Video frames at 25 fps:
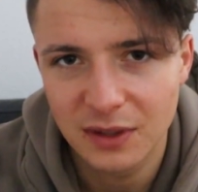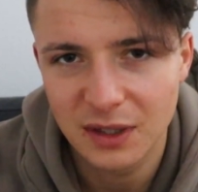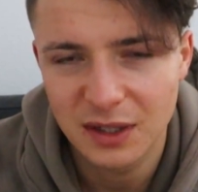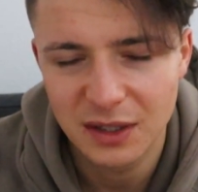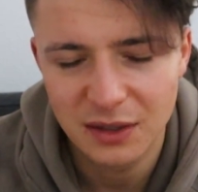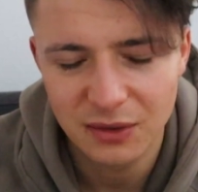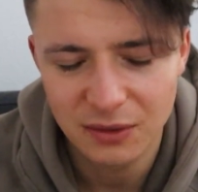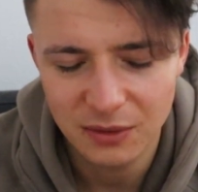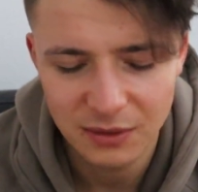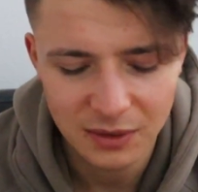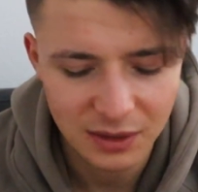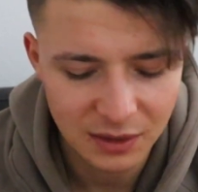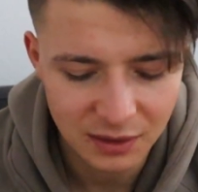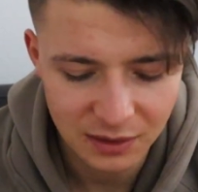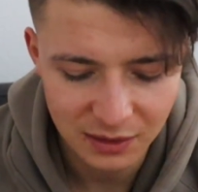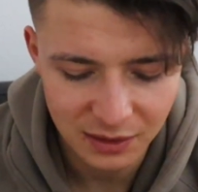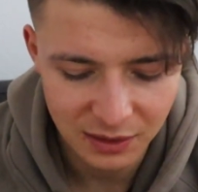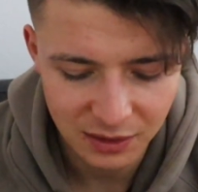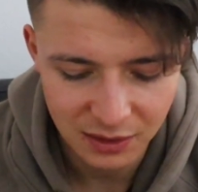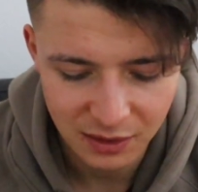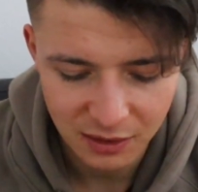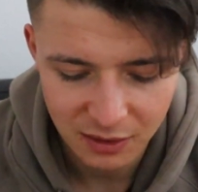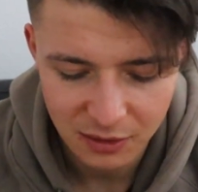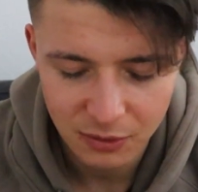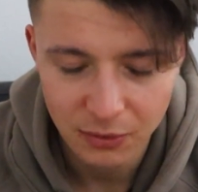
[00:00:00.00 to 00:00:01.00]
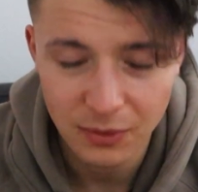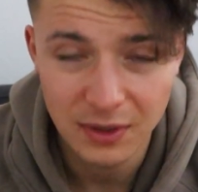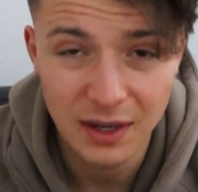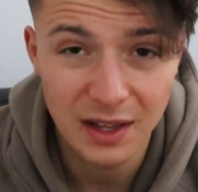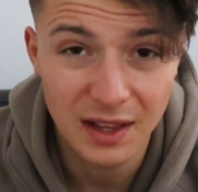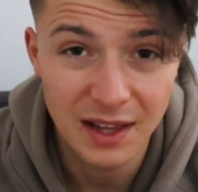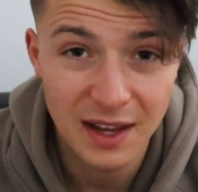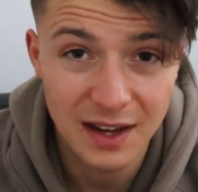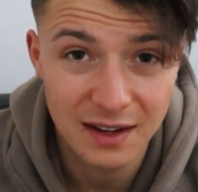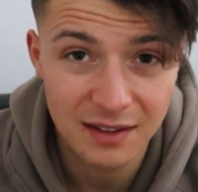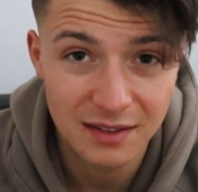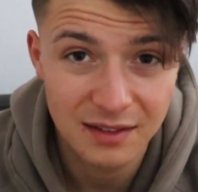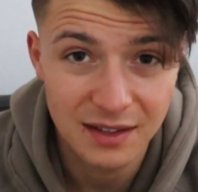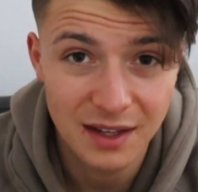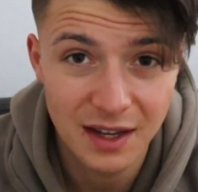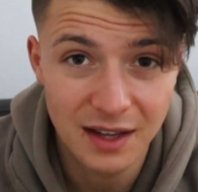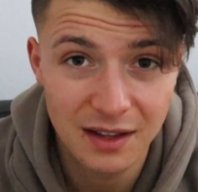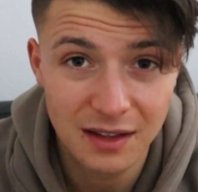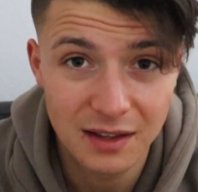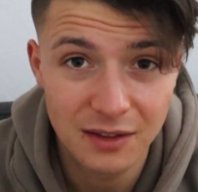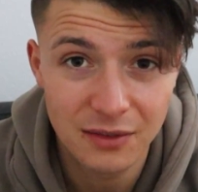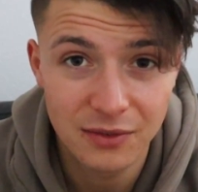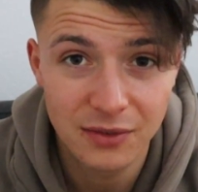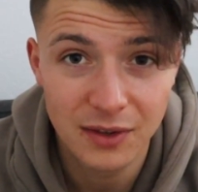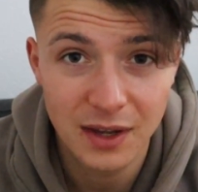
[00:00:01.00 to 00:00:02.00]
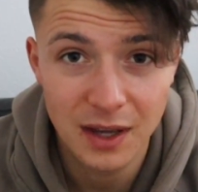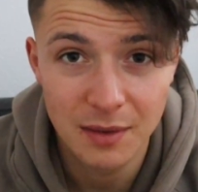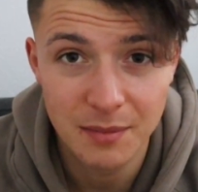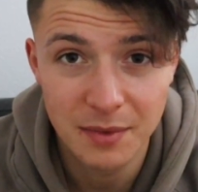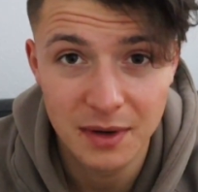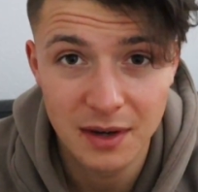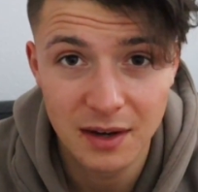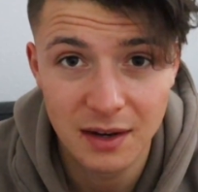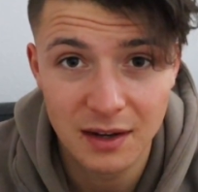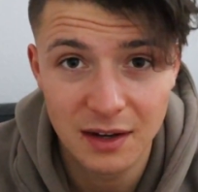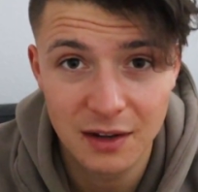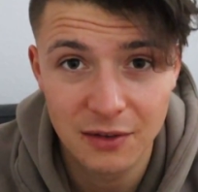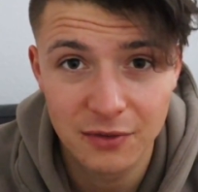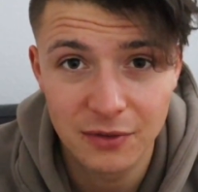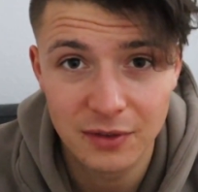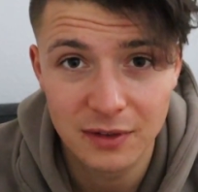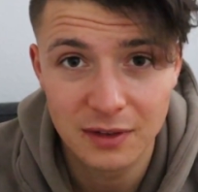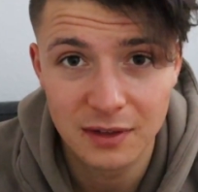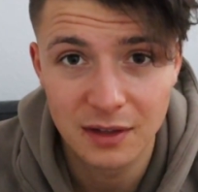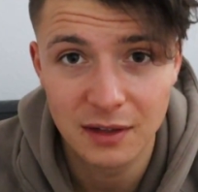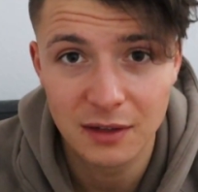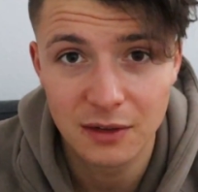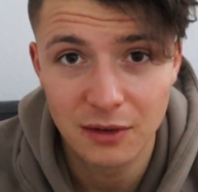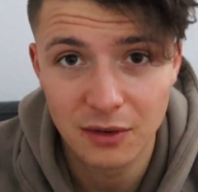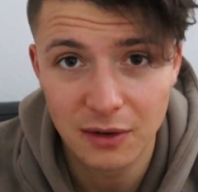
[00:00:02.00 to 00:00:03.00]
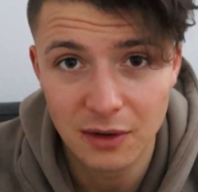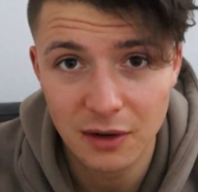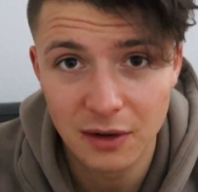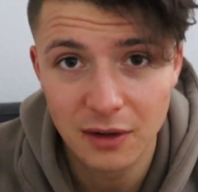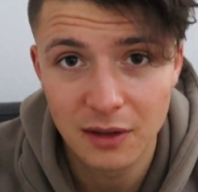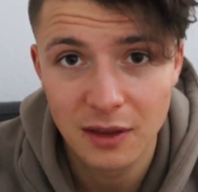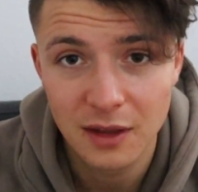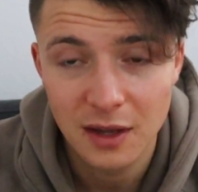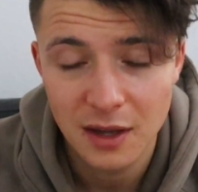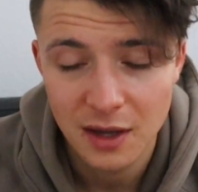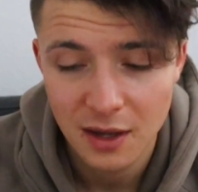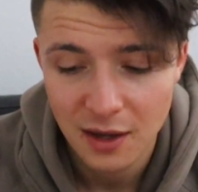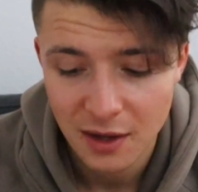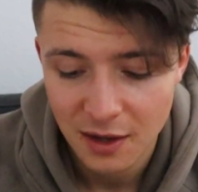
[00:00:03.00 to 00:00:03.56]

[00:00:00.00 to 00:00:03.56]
I really realize that if I'm in a deficit or not.